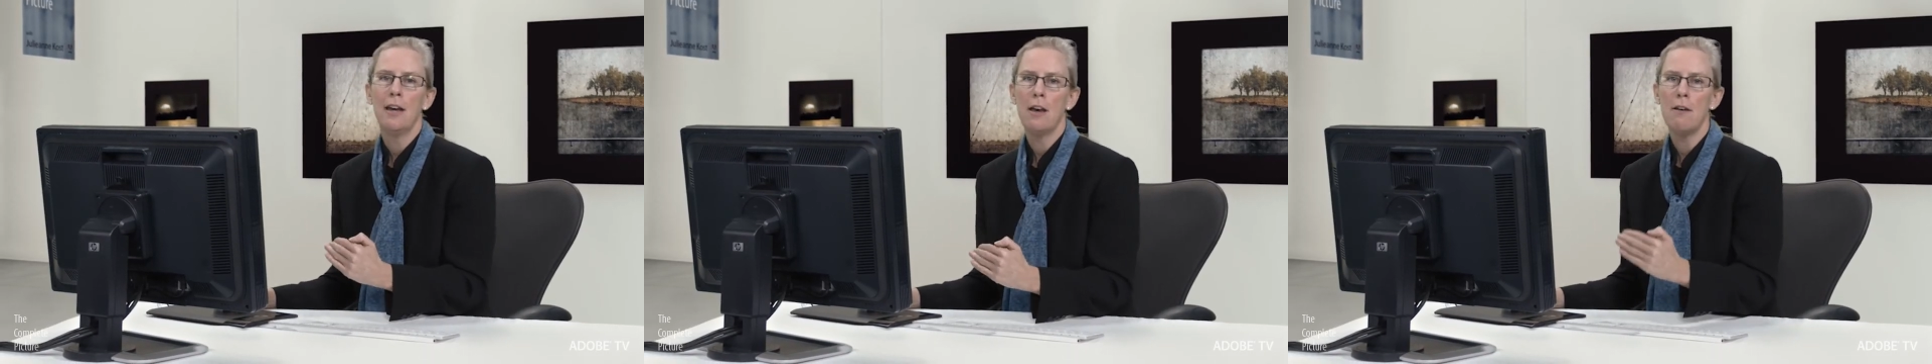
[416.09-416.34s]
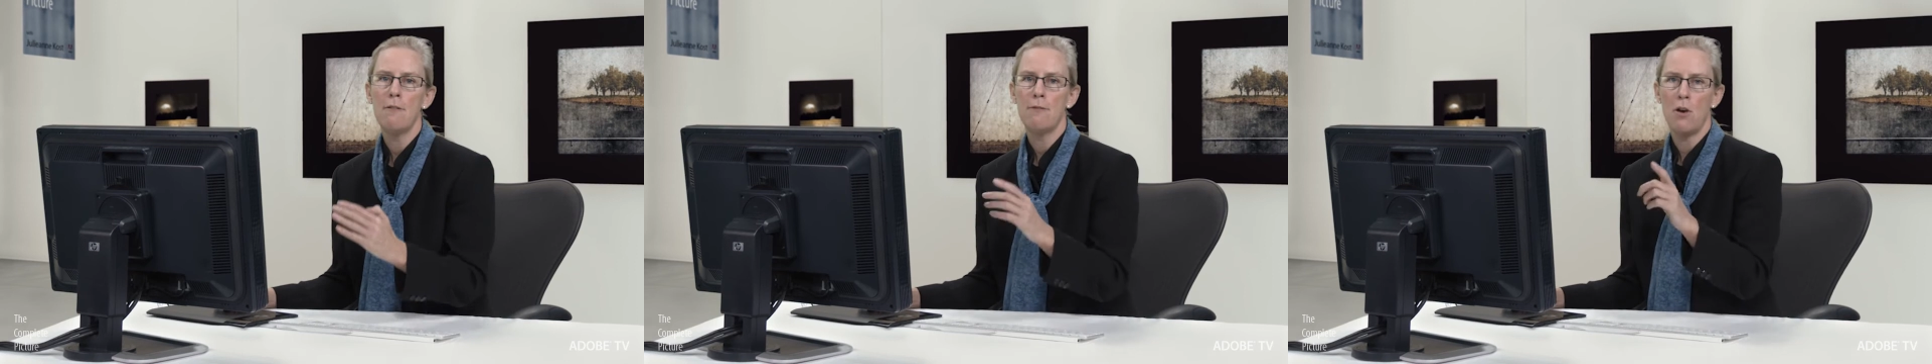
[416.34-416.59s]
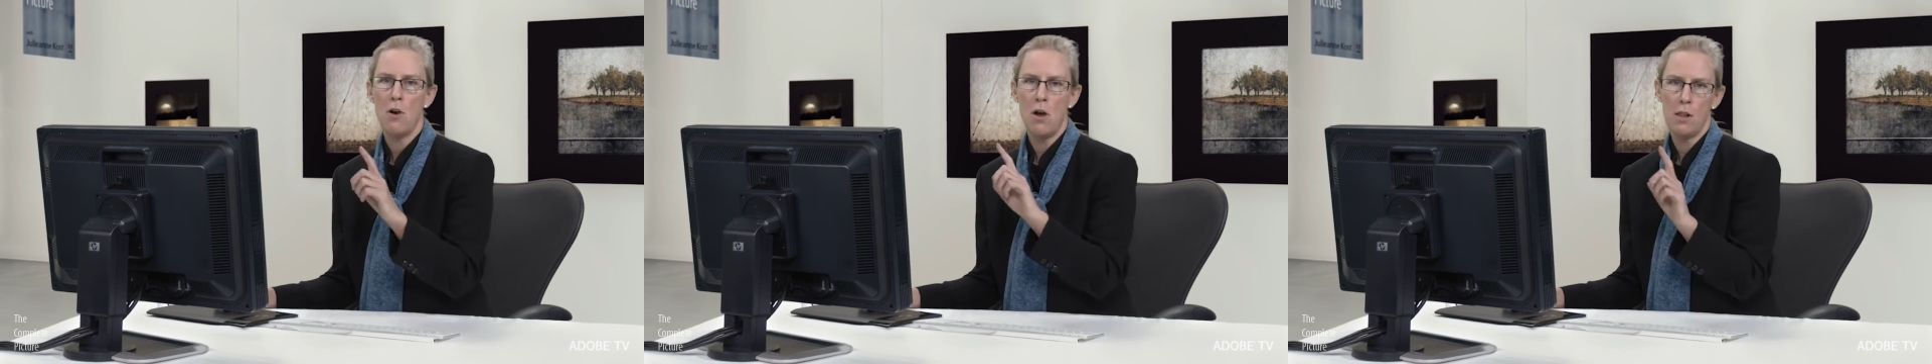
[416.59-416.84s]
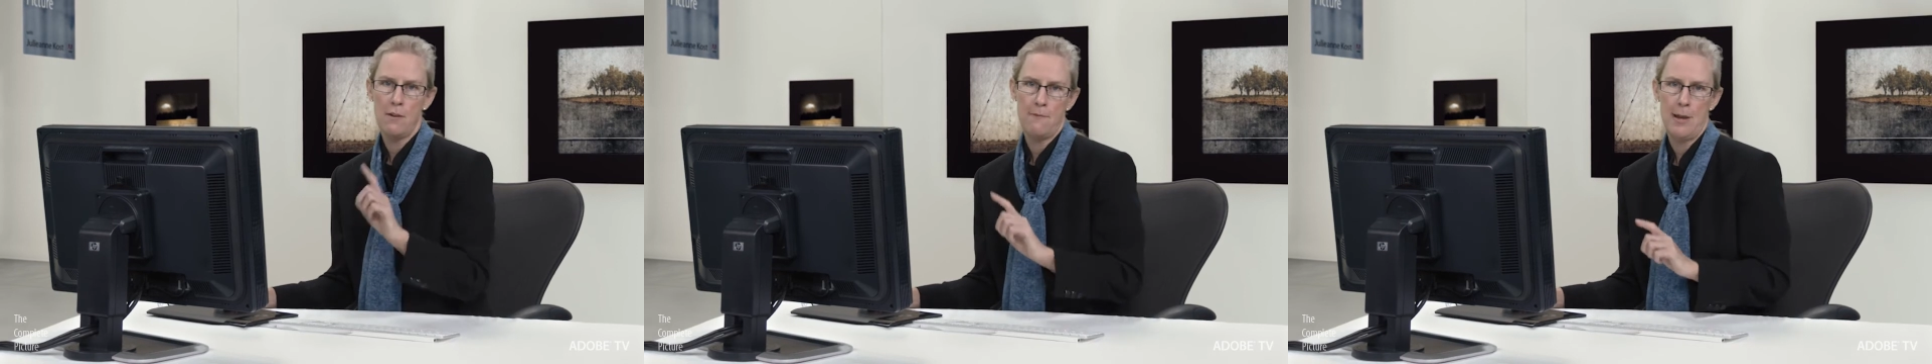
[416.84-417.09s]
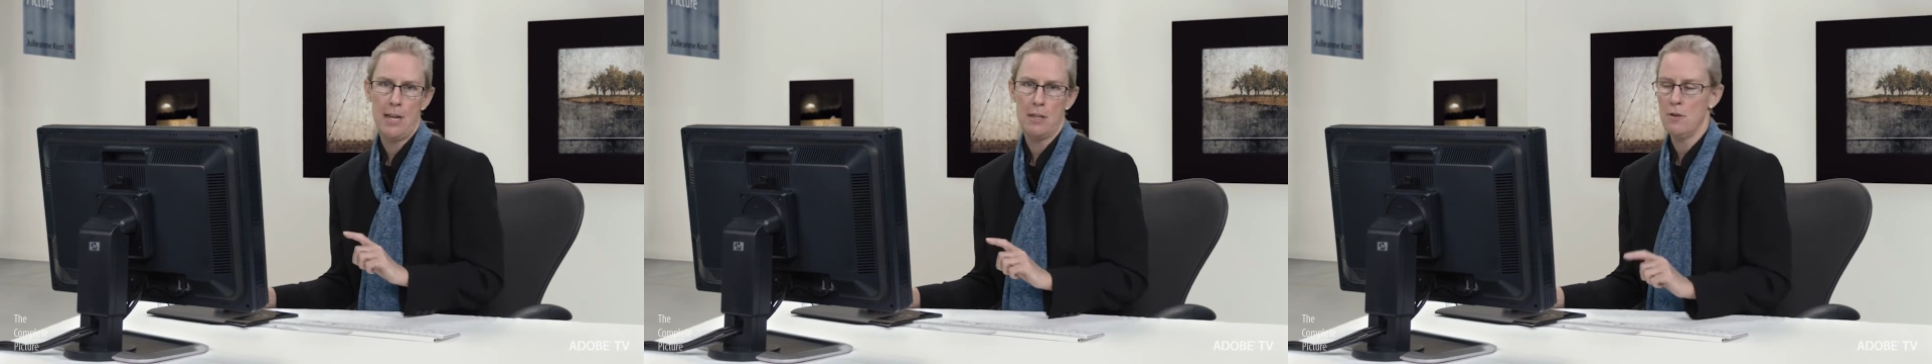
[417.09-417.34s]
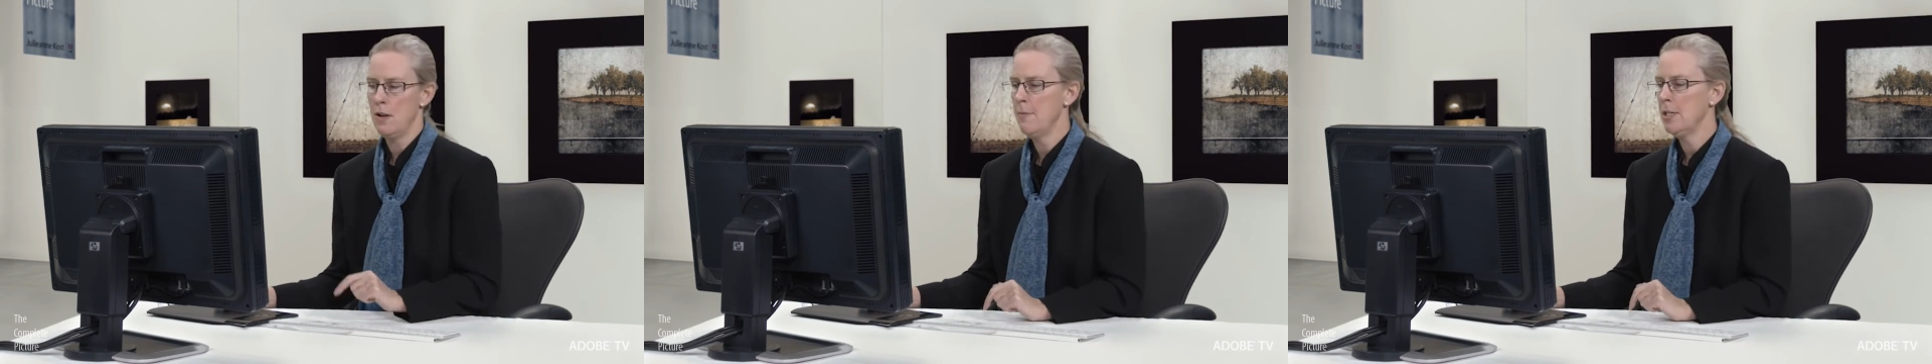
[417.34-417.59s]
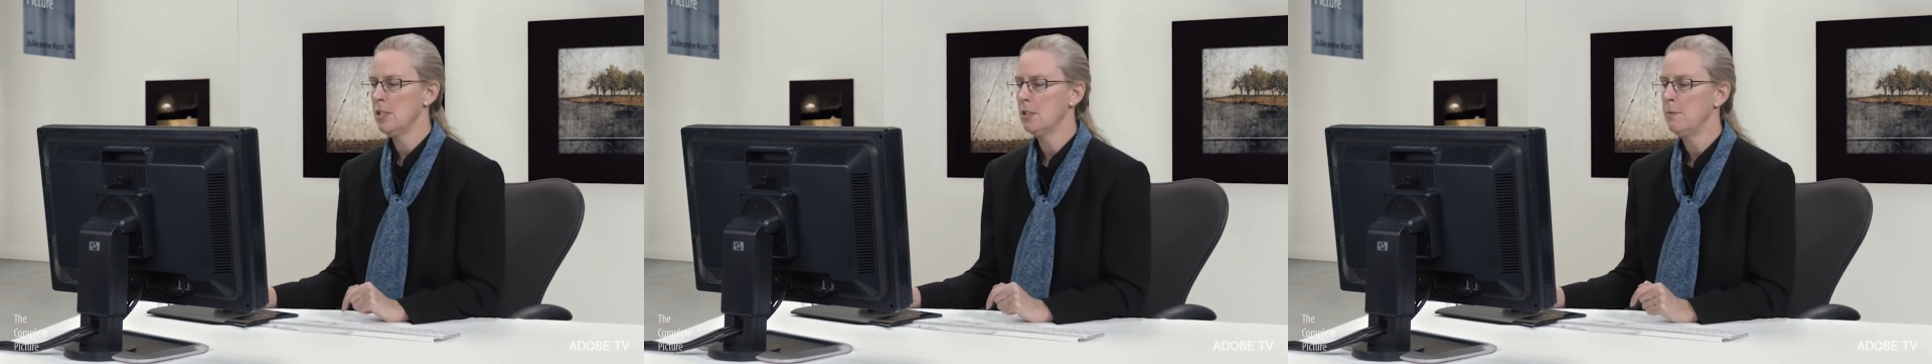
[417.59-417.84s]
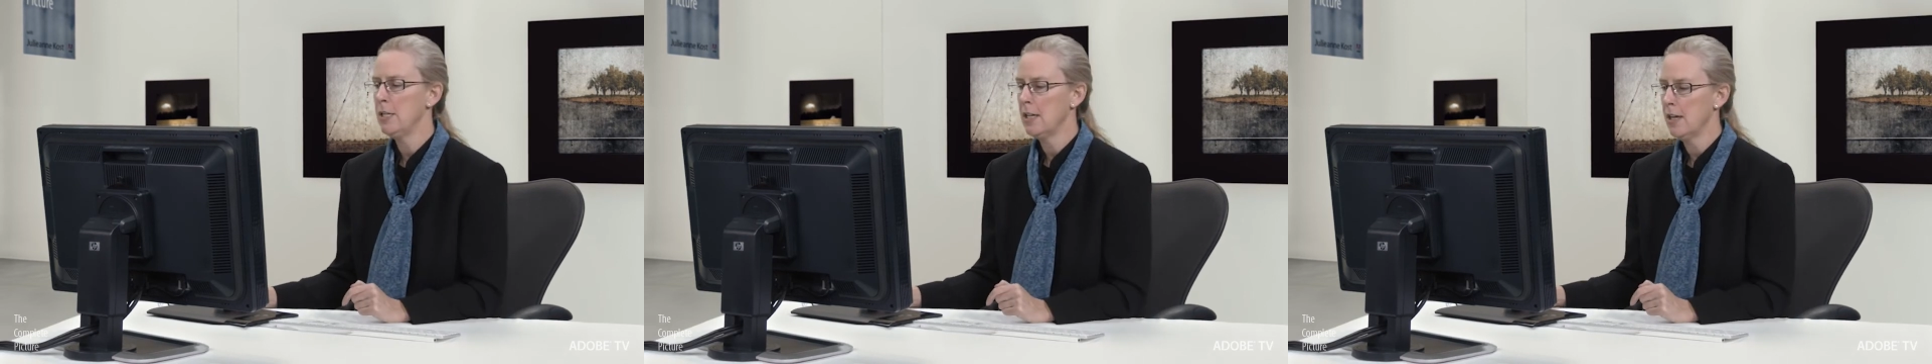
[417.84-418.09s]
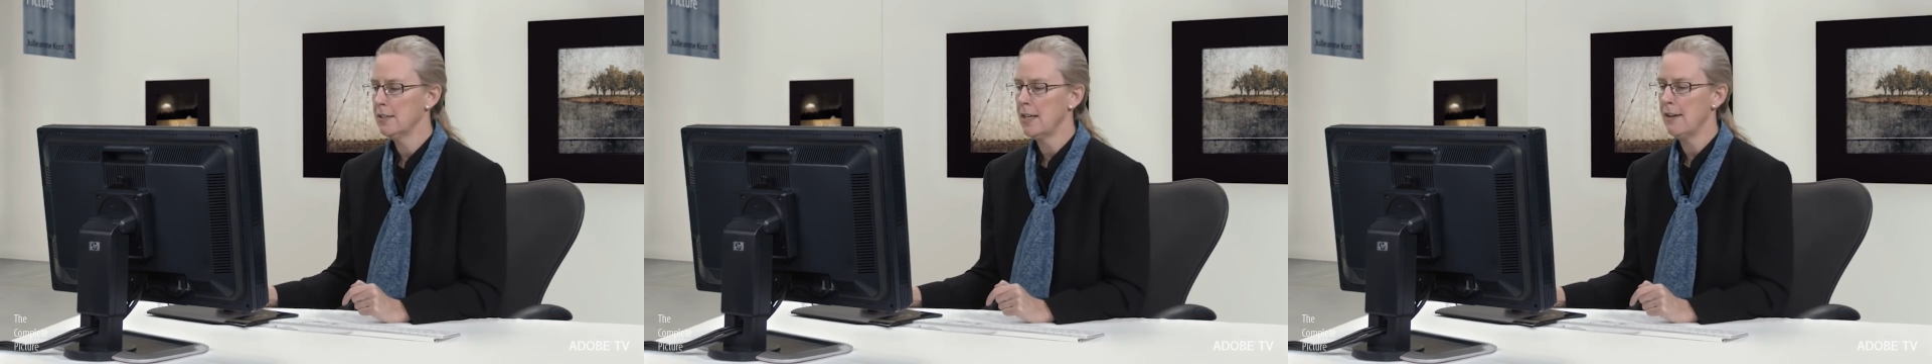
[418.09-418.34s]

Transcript: of all of my other images because